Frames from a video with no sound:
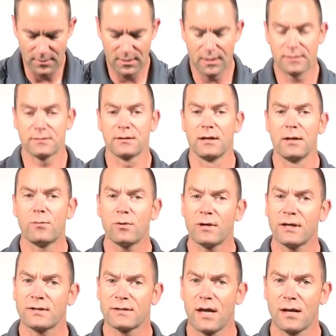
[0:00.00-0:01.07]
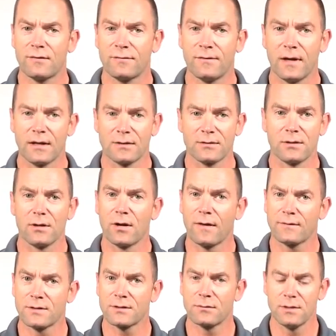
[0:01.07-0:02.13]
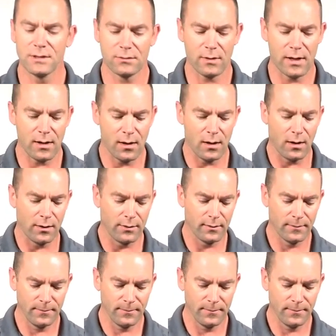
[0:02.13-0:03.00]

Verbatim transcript: It's deliberately a tight fit, so you're going to have to squeeze quite hard.